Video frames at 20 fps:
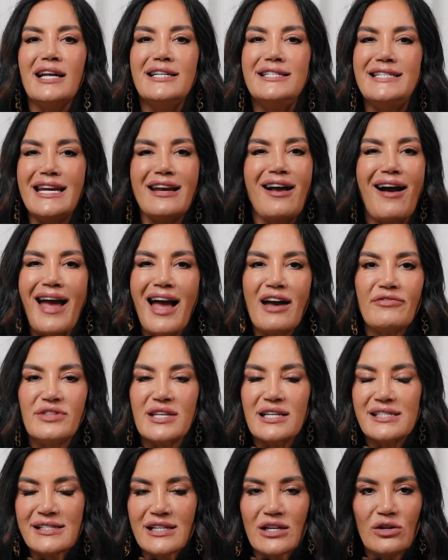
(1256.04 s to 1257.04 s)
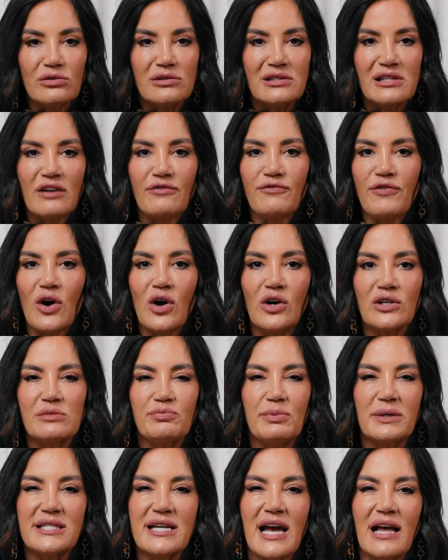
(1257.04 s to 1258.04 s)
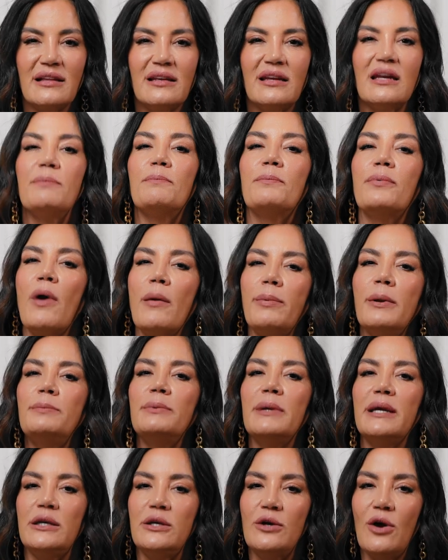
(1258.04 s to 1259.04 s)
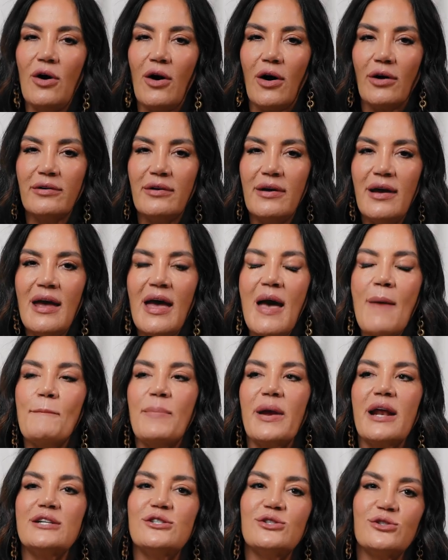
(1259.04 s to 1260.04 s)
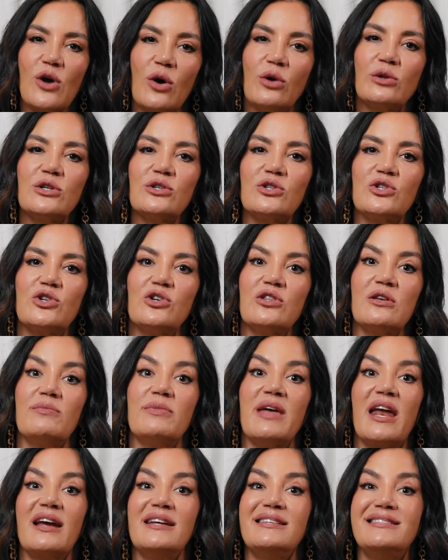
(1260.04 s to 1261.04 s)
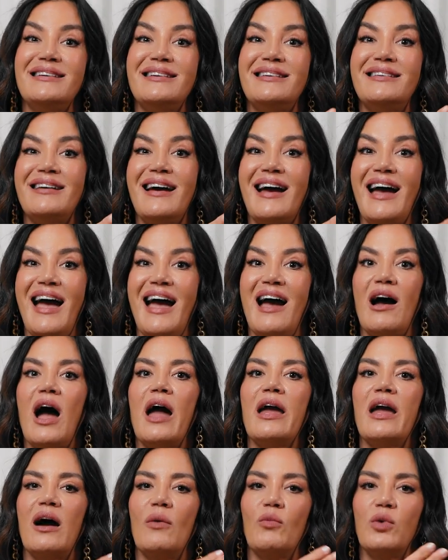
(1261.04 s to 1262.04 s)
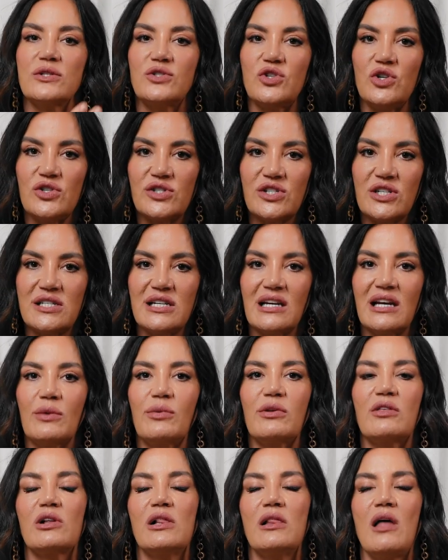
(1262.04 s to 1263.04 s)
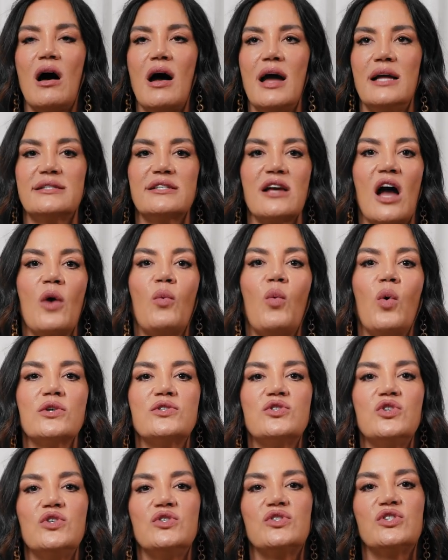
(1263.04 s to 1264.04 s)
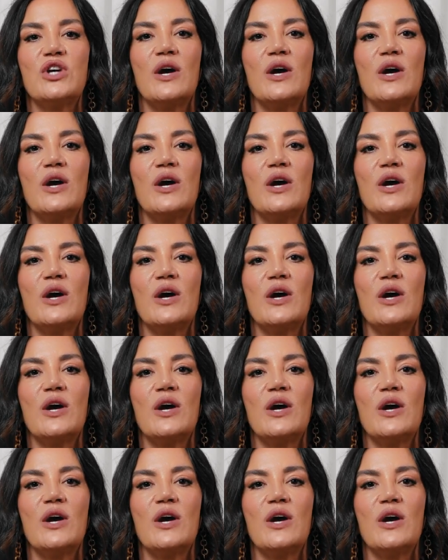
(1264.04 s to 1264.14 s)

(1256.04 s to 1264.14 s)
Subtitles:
Did I have the skill set for hospitality? Probably not. But I sold it to them that I did. Was used to dealing with clients. I was used